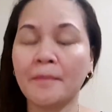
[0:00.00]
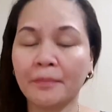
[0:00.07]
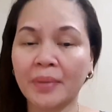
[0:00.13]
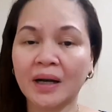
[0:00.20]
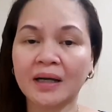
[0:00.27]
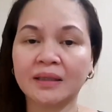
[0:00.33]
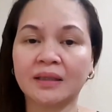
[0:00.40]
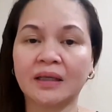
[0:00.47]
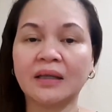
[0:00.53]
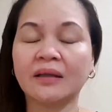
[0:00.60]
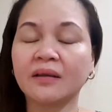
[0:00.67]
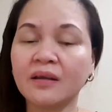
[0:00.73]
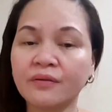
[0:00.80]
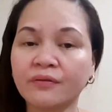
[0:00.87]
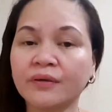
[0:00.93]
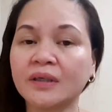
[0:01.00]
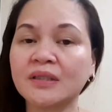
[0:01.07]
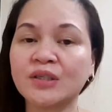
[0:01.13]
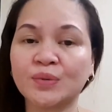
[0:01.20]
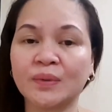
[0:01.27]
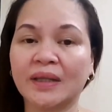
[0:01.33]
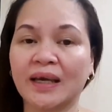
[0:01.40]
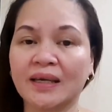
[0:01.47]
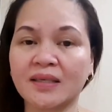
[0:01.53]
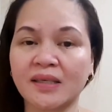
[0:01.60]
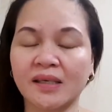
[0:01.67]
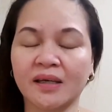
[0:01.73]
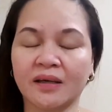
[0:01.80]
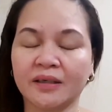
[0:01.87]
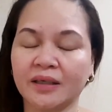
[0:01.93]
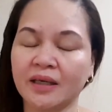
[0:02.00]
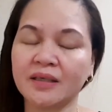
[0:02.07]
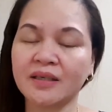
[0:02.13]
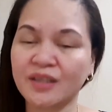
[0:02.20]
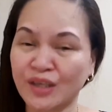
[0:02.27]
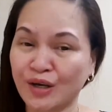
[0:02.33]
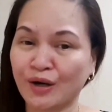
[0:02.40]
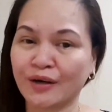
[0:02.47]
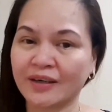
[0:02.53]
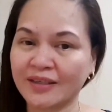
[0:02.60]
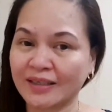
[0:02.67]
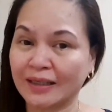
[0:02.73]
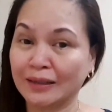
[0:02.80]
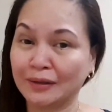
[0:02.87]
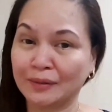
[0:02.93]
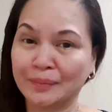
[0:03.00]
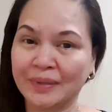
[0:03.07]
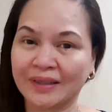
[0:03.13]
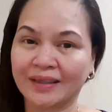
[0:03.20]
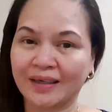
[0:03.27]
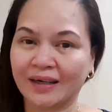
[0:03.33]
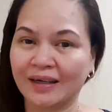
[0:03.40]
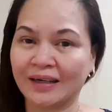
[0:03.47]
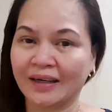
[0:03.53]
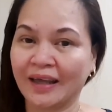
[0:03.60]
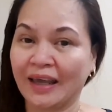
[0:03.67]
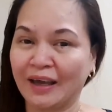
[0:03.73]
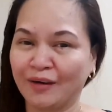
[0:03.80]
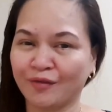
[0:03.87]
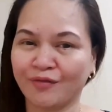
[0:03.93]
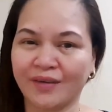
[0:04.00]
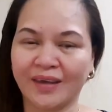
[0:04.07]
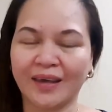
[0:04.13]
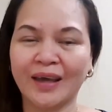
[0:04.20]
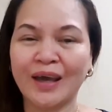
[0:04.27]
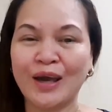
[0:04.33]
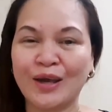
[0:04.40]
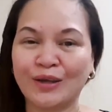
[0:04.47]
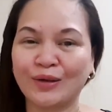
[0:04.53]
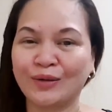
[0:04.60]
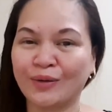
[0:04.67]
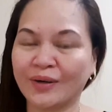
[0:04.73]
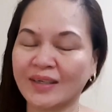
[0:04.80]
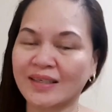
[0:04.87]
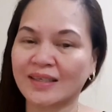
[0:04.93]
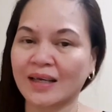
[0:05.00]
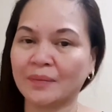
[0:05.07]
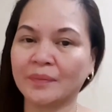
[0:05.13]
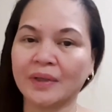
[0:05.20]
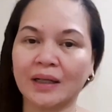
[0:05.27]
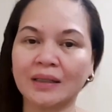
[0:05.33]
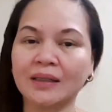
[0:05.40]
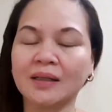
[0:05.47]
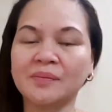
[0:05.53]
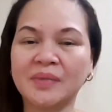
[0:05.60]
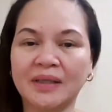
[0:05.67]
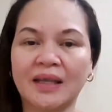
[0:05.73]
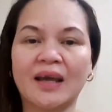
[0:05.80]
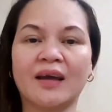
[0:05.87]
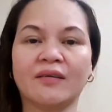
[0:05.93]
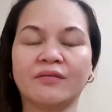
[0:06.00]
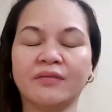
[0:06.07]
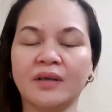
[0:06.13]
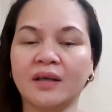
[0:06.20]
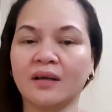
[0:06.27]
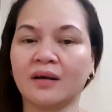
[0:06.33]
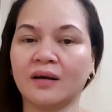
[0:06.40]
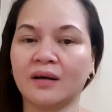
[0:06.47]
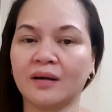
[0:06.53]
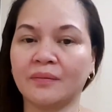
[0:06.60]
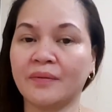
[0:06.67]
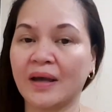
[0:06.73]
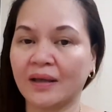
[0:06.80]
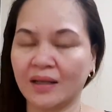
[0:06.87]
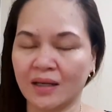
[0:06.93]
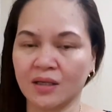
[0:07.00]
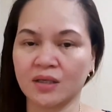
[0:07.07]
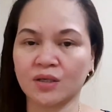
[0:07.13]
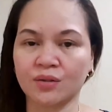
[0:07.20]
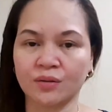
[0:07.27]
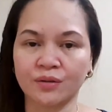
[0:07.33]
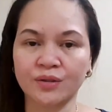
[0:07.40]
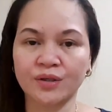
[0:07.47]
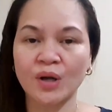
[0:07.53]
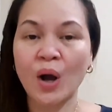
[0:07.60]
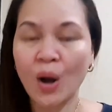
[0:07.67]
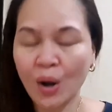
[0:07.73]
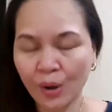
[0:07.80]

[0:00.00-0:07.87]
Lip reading: But in difference with the NCR, NCR is a little bit heavy. You know, it's a little bit heavy violations.